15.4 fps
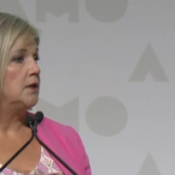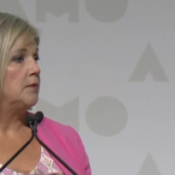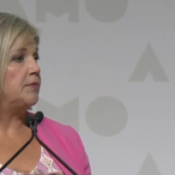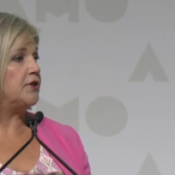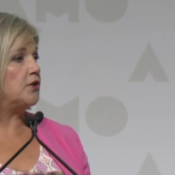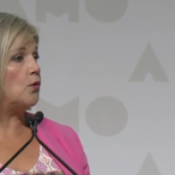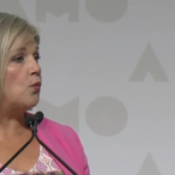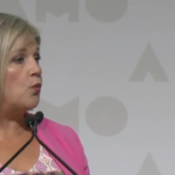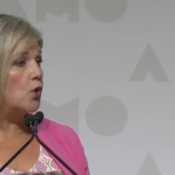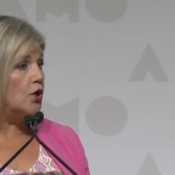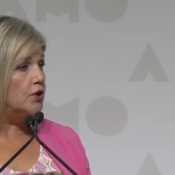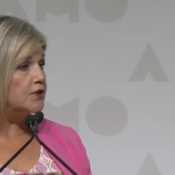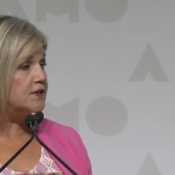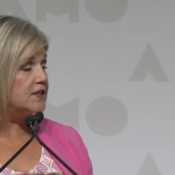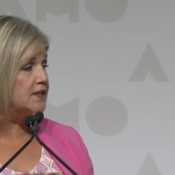But the
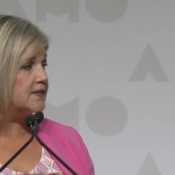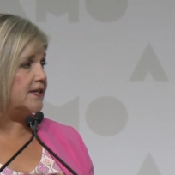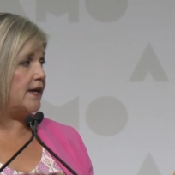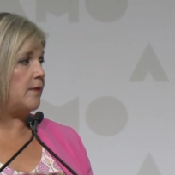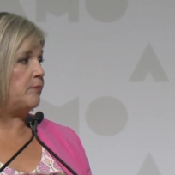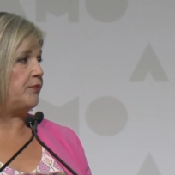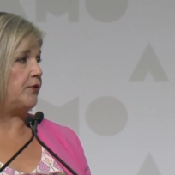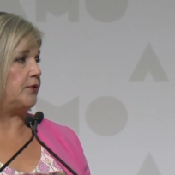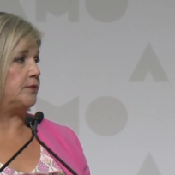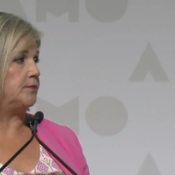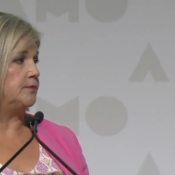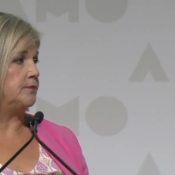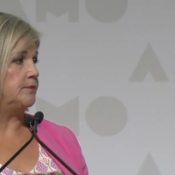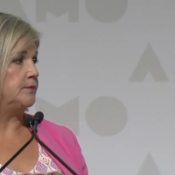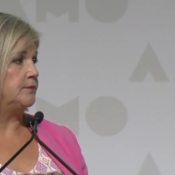worst example,
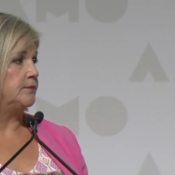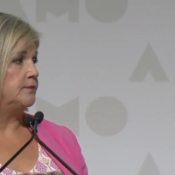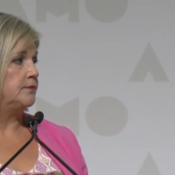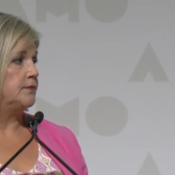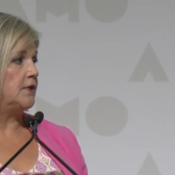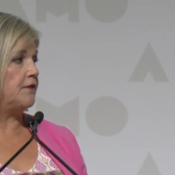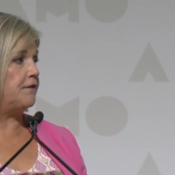the